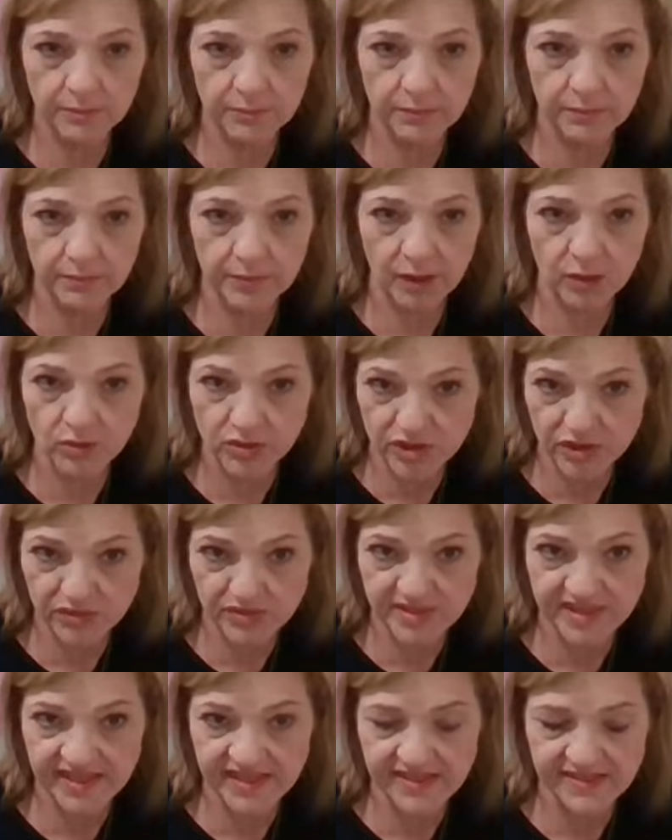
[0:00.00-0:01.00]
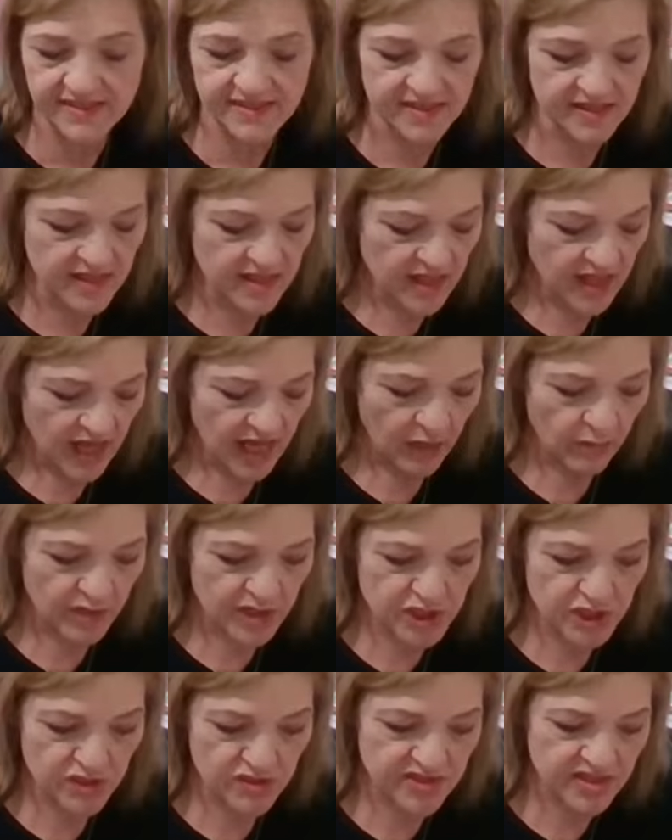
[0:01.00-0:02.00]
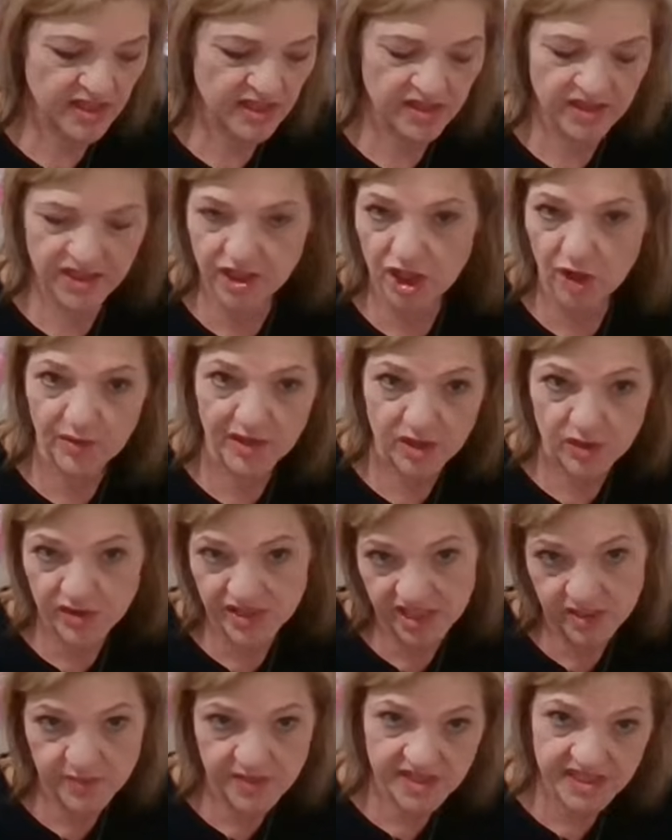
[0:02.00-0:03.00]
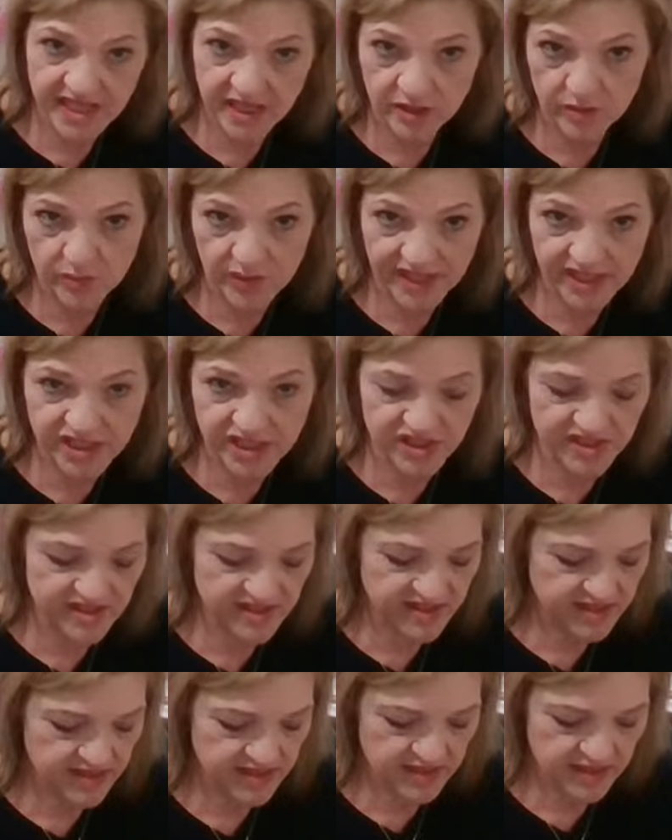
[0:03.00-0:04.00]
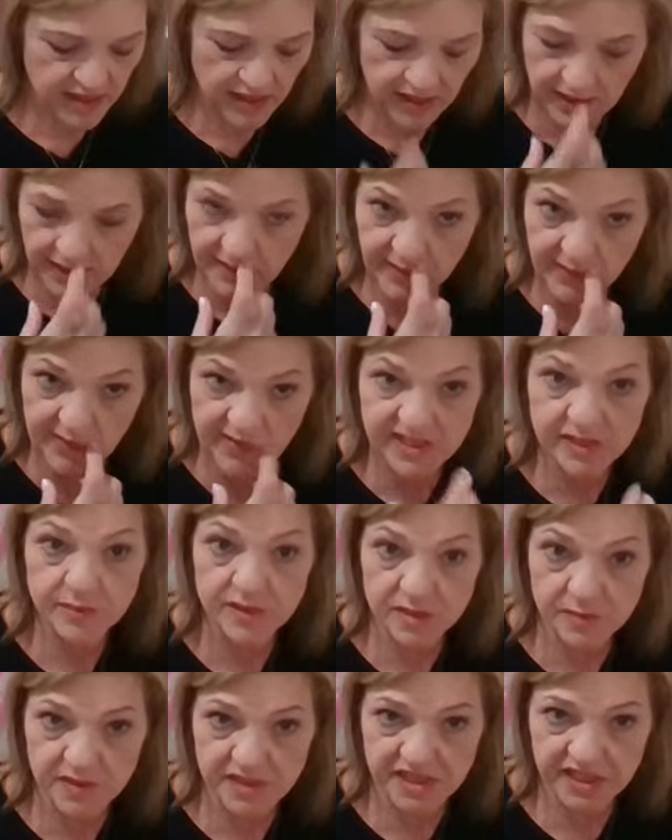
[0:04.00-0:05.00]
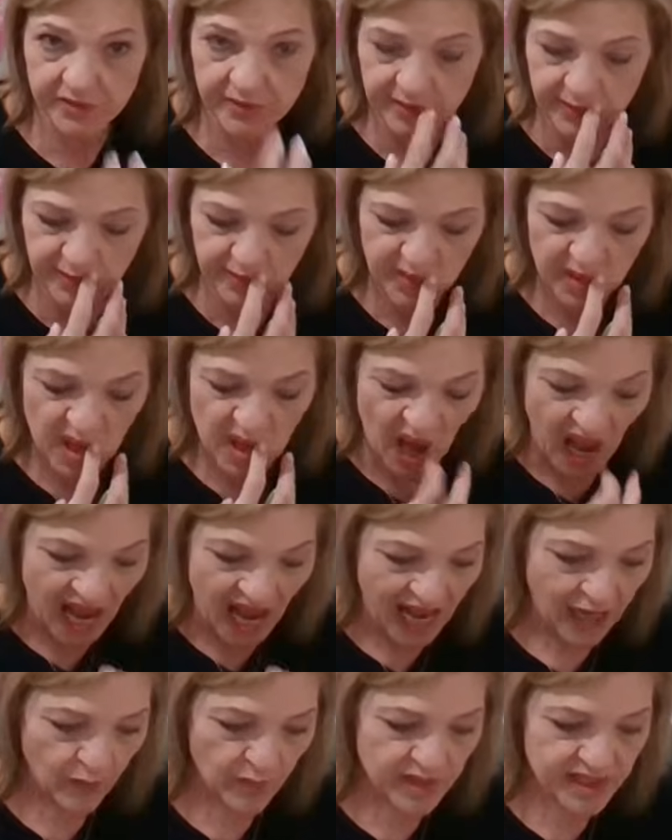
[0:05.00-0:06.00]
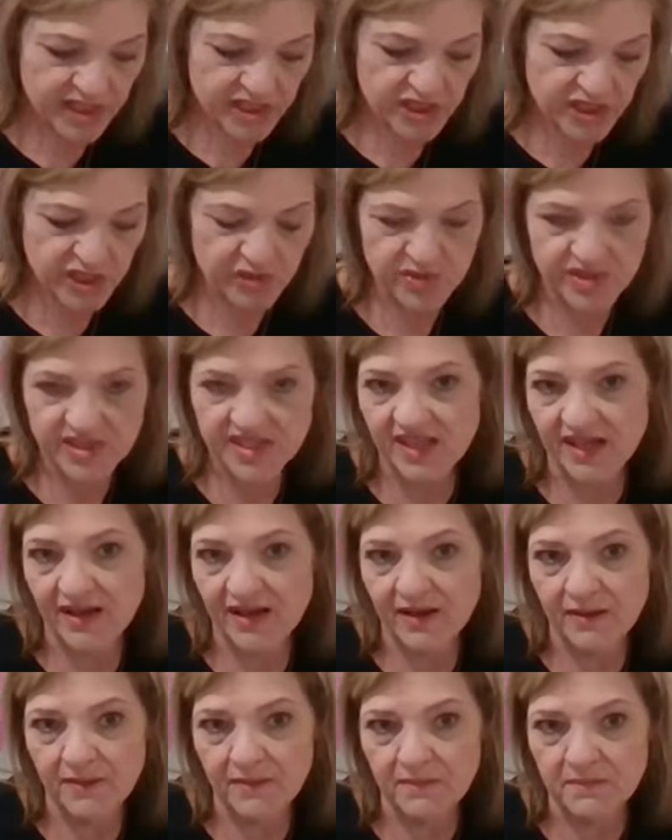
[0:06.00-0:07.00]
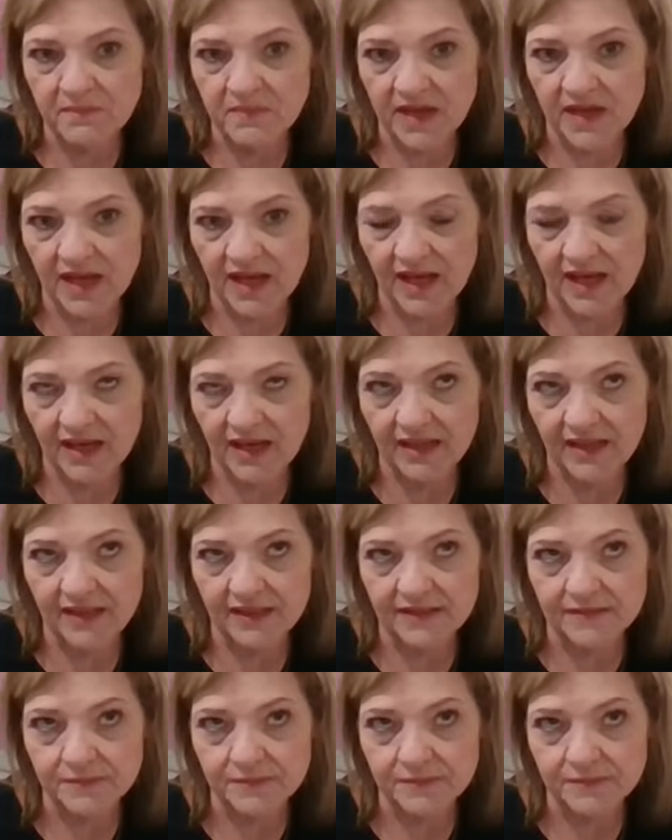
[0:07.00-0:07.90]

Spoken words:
bowl koozies. I want to do the Christmas decorations, the Christmas material. I want to do some uh,